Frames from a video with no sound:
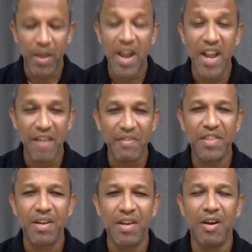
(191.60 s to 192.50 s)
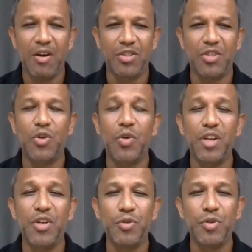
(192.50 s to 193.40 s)
Nevita also
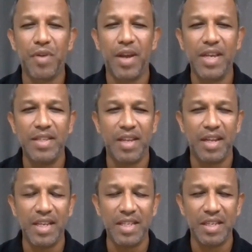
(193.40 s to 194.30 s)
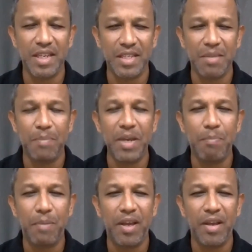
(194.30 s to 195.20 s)
scoring 2 tries, and he's a
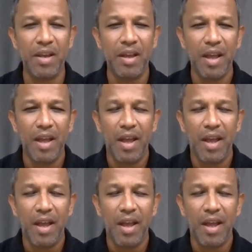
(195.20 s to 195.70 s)
big player.